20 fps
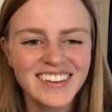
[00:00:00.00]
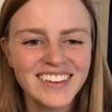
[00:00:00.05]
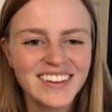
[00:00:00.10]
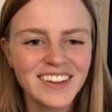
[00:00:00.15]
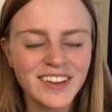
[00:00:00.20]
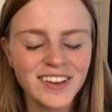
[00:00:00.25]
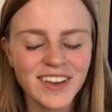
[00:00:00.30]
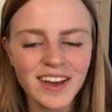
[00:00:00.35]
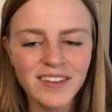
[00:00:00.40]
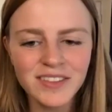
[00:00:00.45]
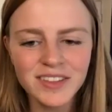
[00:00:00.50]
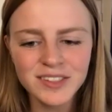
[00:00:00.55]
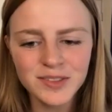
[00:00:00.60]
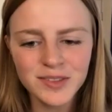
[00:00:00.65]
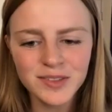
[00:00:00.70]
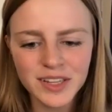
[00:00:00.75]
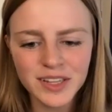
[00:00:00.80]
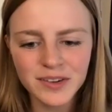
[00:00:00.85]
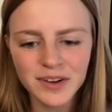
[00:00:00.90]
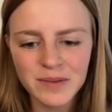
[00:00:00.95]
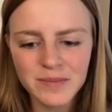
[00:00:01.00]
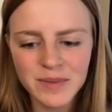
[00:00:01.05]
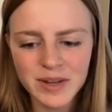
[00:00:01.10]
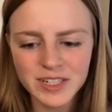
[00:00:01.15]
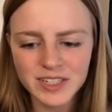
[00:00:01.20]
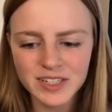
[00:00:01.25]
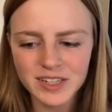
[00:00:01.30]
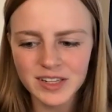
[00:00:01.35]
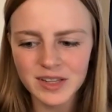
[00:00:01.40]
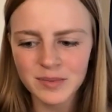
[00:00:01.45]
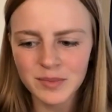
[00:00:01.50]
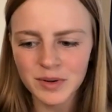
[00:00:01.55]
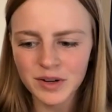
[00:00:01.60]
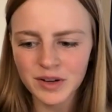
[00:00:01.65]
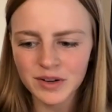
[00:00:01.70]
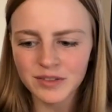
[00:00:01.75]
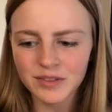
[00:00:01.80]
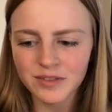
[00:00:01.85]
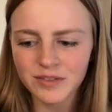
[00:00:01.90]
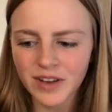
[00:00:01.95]
Now you have this really great mention in the
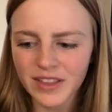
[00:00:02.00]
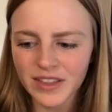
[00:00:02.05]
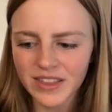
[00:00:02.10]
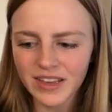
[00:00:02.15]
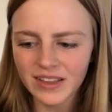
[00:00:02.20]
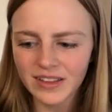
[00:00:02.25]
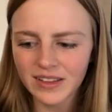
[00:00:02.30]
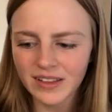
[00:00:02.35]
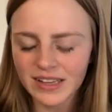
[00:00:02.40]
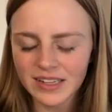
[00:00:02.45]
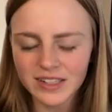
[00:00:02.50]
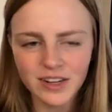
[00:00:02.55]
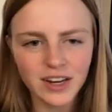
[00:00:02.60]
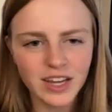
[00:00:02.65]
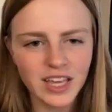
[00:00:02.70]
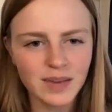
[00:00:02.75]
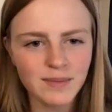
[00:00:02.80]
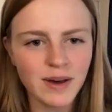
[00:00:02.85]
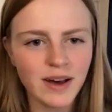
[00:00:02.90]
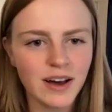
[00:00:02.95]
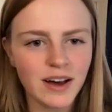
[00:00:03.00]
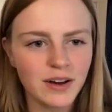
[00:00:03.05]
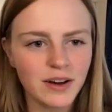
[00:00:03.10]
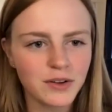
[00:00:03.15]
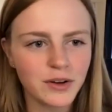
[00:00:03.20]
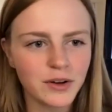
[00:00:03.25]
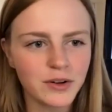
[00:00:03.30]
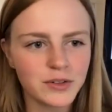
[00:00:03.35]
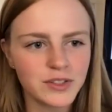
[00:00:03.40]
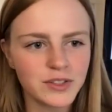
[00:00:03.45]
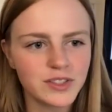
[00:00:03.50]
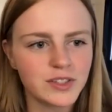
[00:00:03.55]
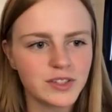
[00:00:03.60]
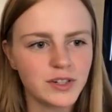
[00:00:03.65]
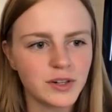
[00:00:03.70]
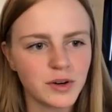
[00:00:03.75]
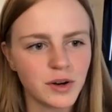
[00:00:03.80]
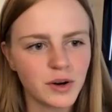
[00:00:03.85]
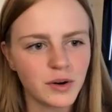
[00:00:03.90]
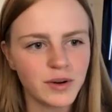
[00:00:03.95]
book of, I think, like talking about how ghosts
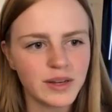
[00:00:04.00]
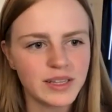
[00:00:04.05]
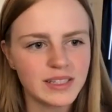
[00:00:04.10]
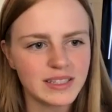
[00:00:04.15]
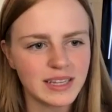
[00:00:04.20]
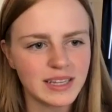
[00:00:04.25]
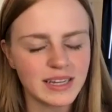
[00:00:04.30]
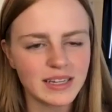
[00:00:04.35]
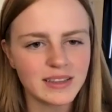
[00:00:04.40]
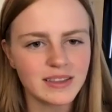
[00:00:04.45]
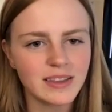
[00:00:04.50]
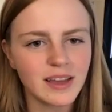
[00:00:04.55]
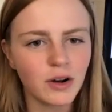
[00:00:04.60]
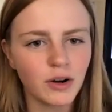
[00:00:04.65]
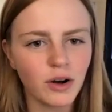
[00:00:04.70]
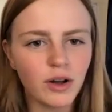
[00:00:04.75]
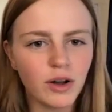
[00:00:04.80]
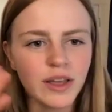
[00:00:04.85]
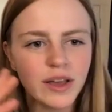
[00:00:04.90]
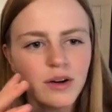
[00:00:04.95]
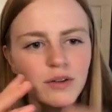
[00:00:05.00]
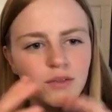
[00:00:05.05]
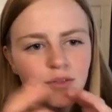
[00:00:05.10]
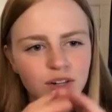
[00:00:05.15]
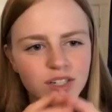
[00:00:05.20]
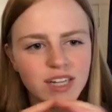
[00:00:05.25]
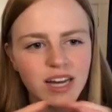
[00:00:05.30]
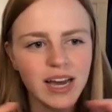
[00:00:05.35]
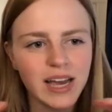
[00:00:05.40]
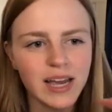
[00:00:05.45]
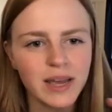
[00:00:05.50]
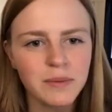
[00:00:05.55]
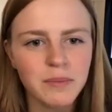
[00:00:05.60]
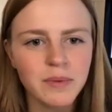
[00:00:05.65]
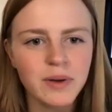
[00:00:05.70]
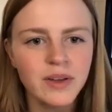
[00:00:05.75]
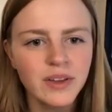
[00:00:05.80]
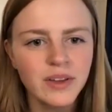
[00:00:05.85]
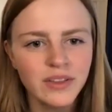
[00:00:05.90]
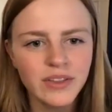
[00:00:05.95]
don't always like over
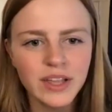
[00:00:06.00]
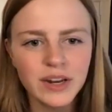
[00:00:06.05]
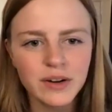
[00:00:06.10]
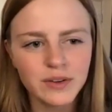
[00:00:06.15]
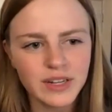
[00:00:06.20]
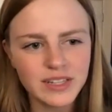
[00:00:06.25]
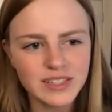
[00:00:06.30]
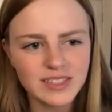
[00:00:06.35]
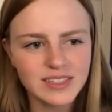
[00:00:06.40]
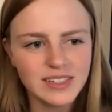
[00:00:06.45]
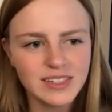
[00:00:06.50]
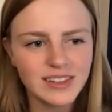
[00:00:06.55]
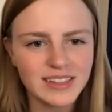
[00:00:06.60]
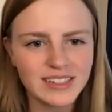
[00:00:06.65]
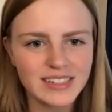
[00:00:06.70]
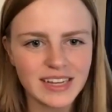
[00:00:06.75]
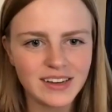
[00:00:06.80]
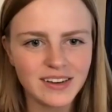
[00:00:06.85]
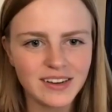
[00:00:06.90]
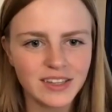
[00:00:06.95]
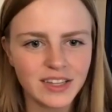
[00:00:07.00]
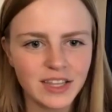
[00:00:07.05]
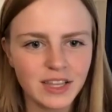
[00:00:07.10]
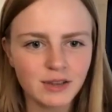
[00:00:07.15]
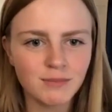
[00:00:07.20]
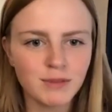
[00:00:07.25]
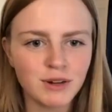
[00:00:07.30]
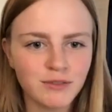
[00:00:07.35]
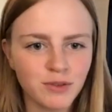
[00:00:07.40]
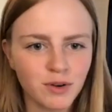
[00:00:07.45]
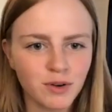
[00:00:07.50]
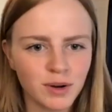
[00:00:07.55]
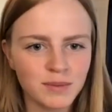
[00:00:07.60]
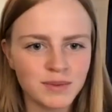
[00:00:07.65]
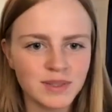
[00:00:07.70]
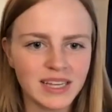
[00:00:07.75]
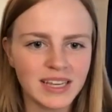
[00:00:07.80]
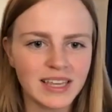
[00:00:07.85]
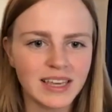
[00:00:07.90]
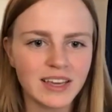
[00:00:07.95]
time, they don't necessarily take on the human
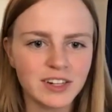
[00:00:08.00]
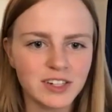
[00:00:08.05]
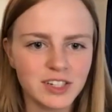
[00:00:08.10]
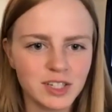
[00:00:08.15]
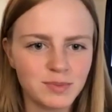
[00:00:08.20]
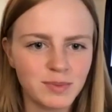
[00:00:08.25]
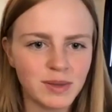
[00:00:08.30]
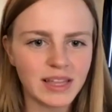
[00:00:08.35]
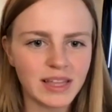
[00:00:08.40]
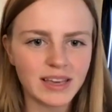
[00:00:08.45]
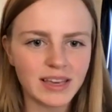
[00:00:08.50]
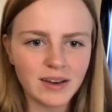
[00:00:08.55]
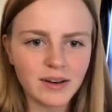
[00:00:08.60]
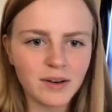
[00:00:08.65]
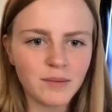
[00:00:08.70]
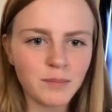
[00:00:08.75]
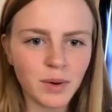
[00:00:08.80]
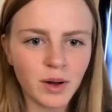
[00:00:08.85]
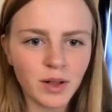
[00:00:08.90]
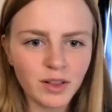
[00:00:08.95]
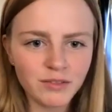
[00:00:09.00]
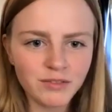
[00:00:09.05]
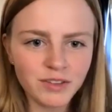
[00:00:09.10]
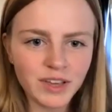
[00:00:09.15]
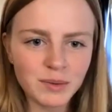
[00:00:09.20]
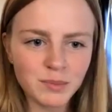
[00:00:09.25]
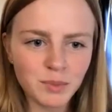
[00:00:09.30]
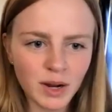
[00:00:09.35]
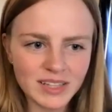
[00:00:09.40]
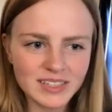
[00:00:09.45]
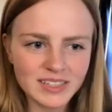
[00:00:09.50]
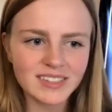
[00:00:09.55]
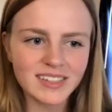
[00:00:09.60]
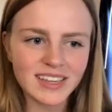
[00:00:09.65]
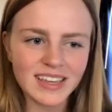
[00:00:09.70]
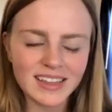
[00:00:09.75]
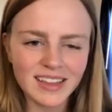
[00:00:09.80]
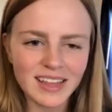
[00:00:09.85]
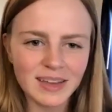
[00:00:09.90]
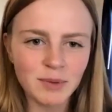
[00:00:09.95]
forms. Like it can just be like a ball of heat
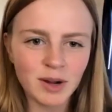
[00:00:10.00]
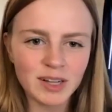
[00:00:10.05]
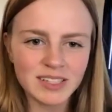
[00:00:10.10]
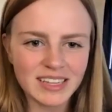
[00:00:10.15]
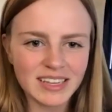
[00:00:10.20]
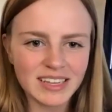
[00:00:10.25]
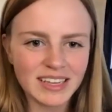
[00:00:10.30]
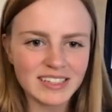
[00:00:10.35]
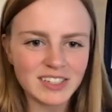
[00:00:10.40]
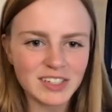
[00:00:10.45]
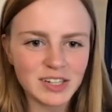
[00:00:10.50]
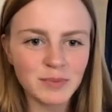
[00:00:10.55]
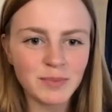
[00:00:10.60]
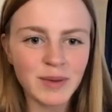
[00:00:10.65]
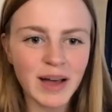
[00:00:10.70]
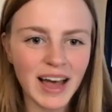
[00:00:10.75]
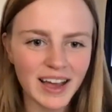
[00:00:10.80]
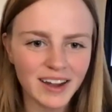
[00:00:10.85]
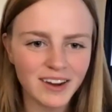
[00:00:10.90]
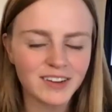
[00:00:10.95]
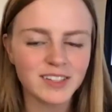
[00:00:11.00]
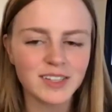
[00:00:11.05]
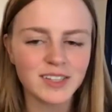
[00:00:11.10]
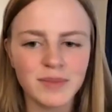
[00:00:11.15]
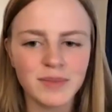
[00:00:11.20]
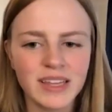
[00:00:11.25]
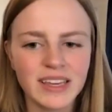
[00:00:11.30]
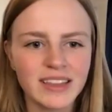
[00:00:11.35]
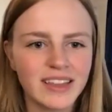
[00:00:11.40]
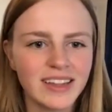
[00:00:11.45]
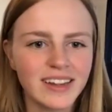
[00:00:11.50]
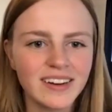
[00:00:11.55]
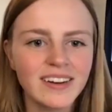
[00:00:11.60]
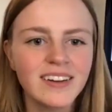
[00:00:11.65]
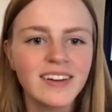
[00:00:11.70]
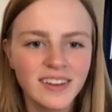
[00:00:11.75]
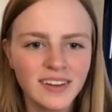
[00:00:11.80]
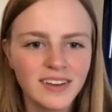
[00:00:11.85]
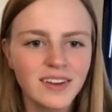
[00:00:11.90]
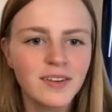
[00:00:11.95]
pressing against your back or something that
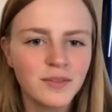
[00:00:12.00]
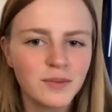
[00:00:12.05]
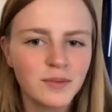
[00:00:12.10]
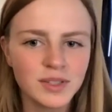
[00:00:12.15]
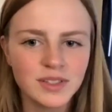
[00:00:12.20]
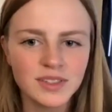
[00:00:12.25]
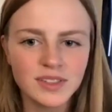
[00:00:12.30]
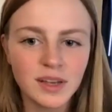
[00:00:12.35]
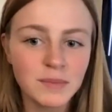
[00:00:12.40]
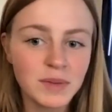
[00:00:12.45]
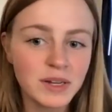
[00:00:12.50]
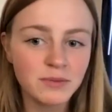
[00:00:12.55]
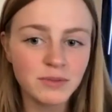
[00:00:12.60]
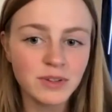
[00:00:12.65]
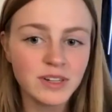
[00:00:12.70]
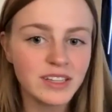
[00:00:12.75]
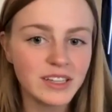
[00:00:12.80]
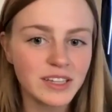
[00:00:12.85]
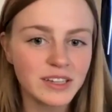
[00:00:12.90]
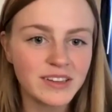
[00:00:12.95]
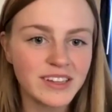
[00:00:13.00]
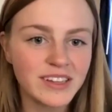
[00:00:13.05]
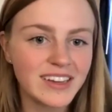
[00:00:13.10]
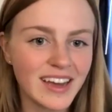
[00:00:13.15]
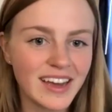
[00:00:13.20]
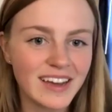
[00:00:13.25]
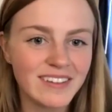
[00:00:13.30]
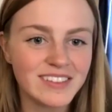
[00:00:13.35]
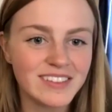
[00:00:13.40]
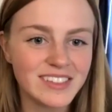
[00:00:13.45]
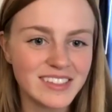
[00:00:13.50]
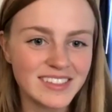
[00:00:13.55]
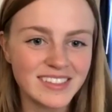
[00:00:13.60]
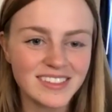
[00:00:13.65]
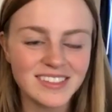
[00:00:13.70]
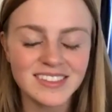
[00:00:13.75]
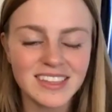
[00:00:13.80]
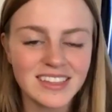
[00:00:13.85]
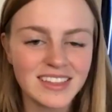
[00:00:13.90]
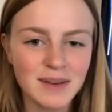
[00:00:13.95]
was, I mean, really unique. I haven't
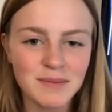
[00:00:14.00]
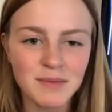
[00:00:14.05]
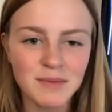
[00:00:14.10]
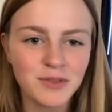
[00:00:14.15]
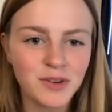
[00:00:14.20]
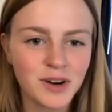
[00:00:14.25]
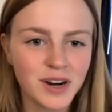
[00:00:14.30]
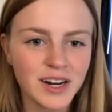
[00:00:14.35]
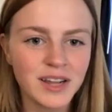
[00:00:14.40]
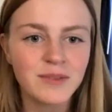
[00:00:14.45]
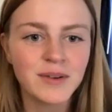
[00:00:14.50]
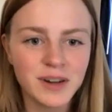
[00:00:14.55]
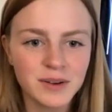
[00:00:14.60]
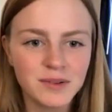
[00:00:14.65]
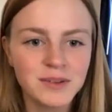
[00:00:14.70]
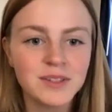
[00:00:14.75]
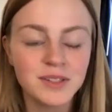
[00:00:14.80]
seen that before anywhere.